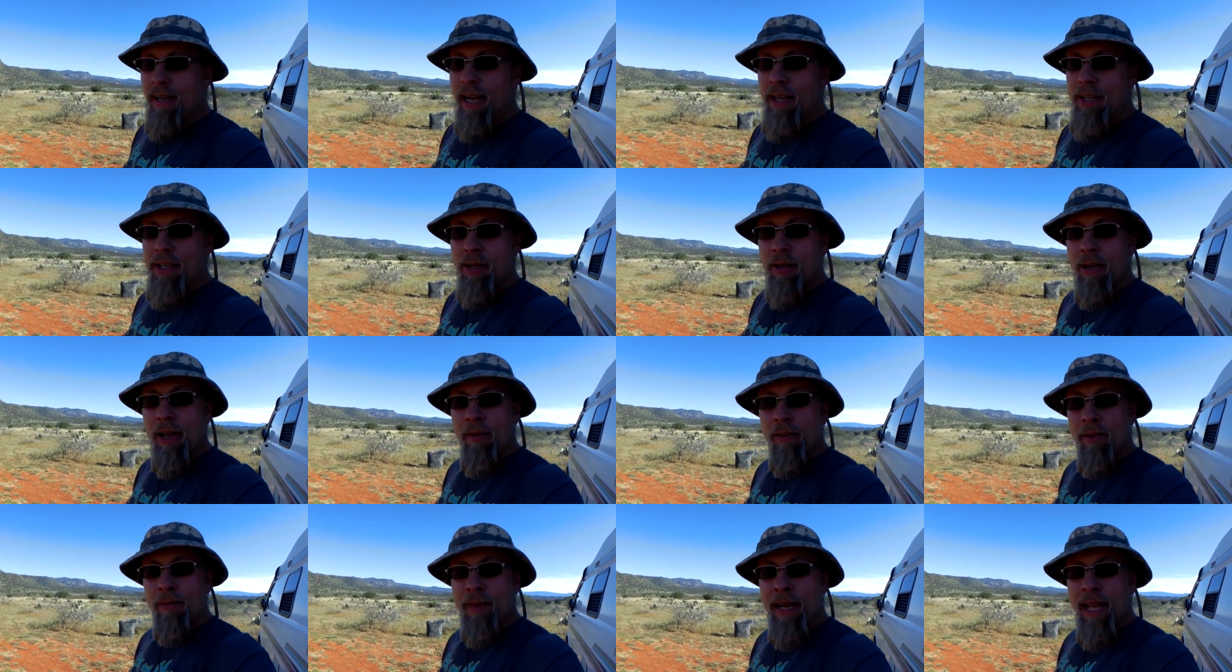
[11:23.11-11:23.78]
I do
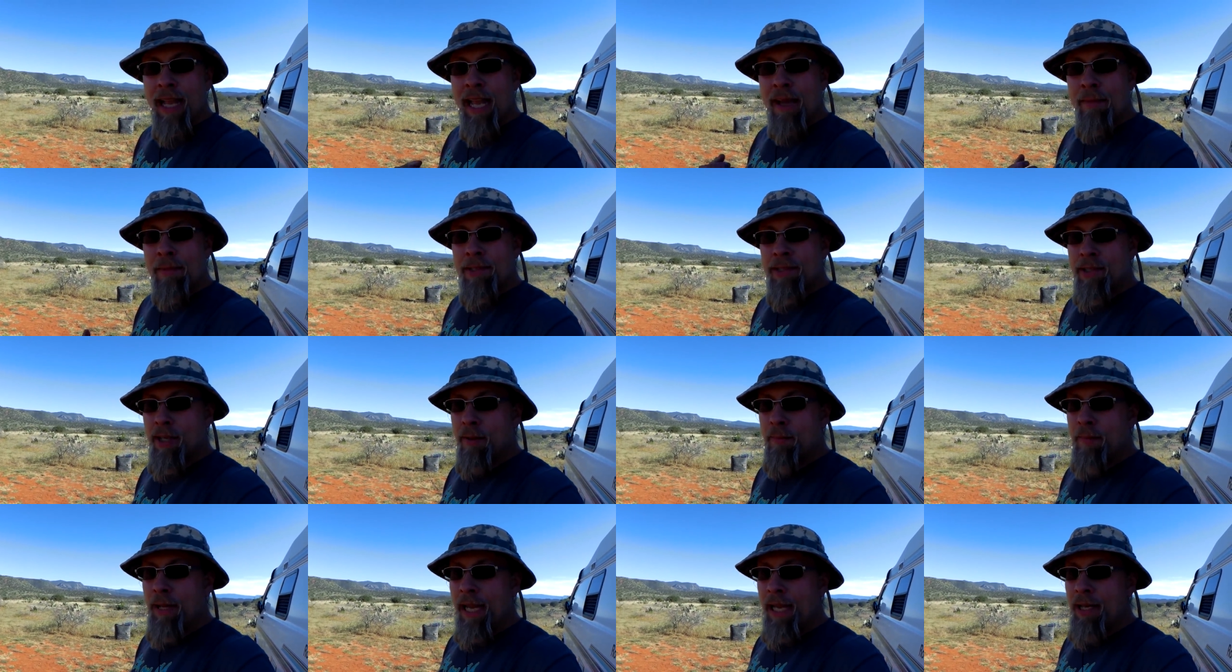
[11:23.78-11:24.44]
have on my
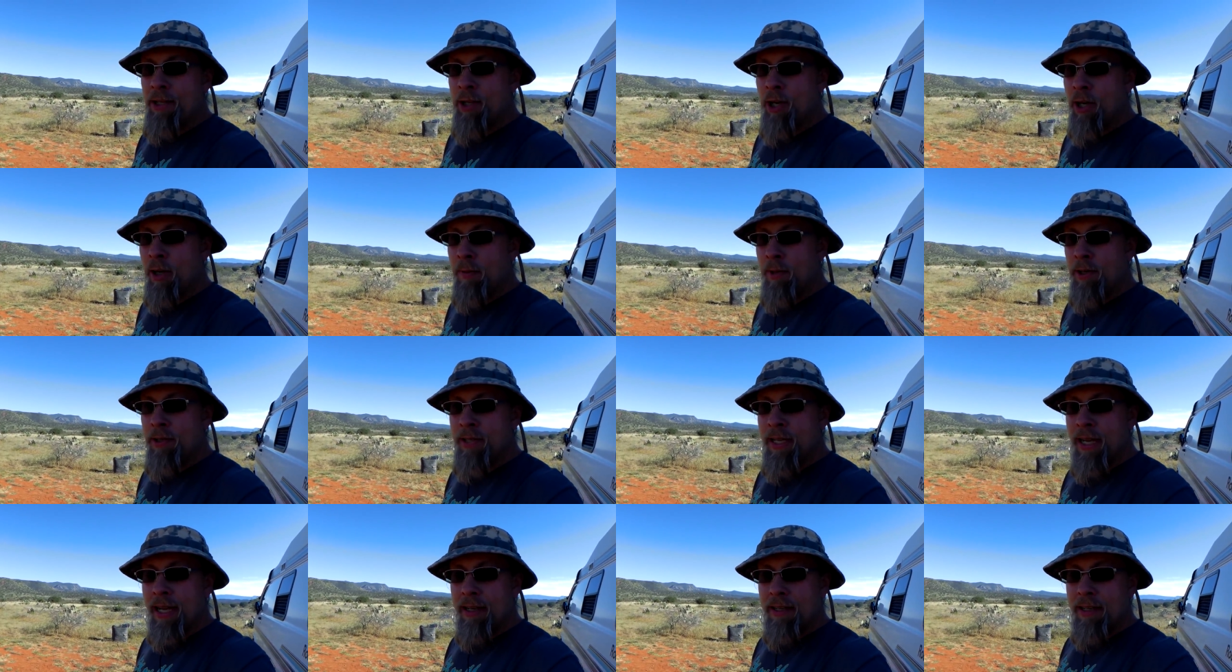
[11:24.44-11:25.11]
Amazon page,
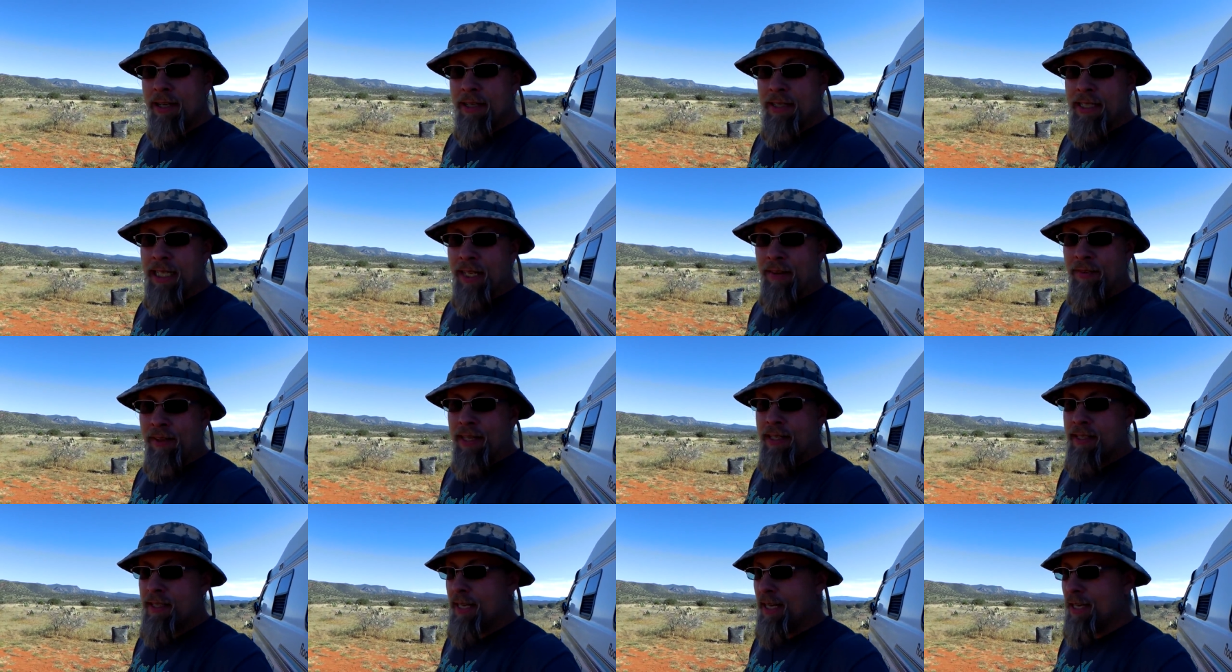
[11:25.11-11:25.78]

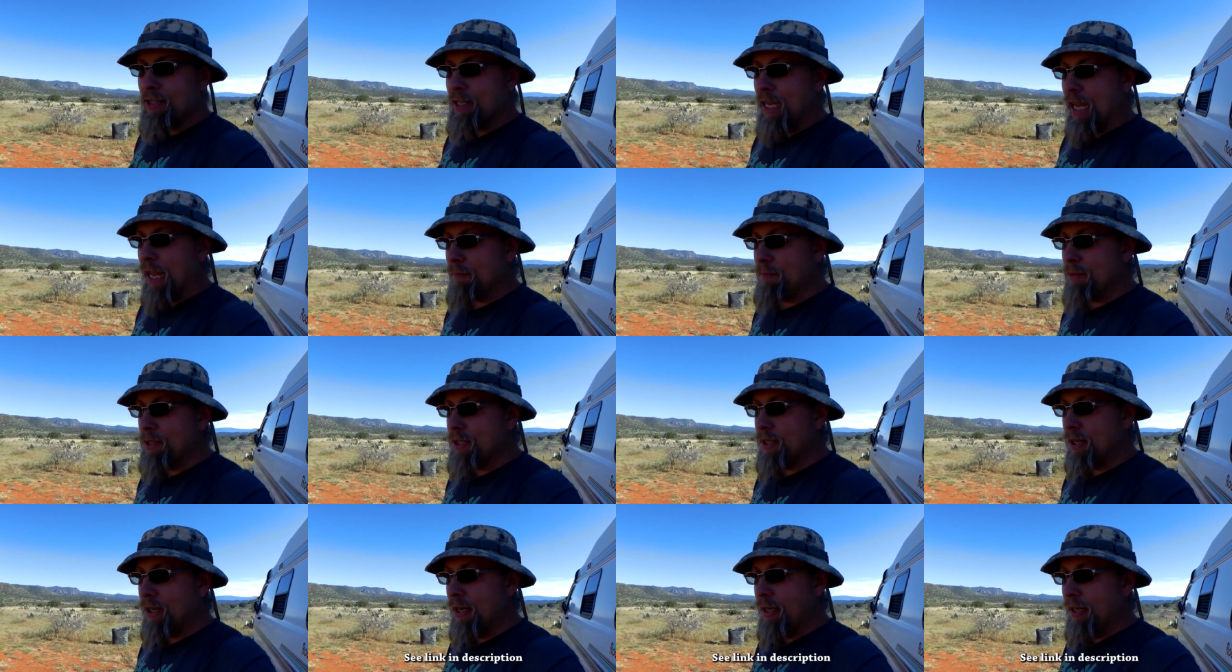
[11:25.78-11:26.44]

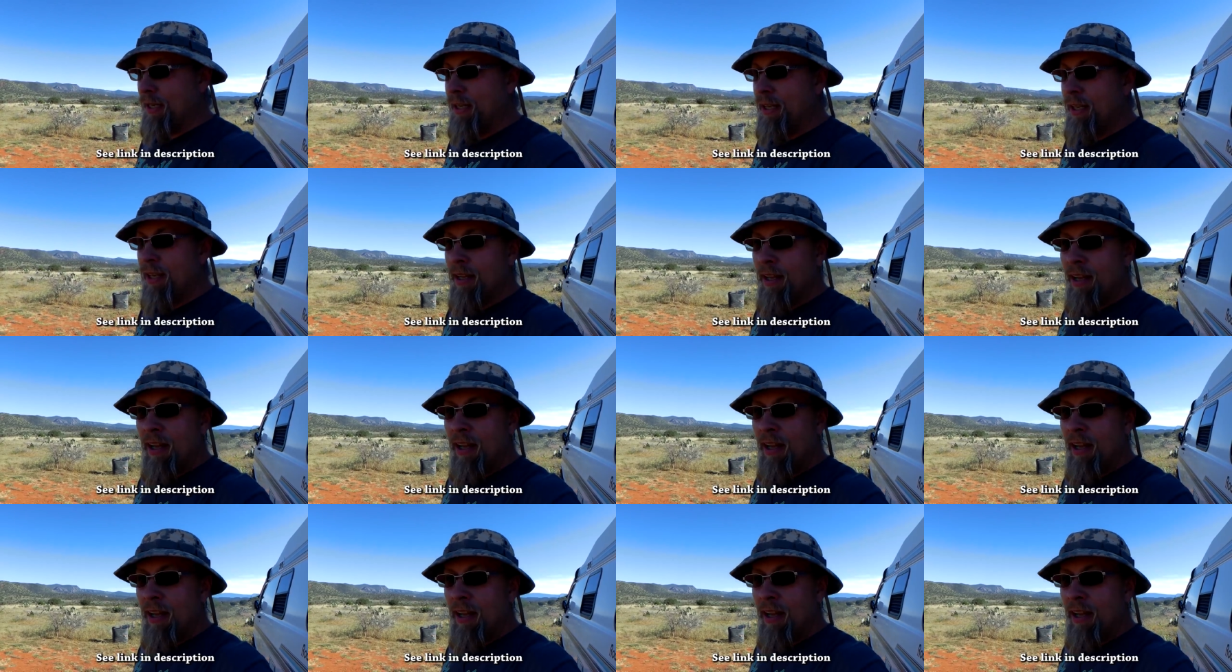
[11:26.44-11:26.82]
hobotech.tv/Amazon,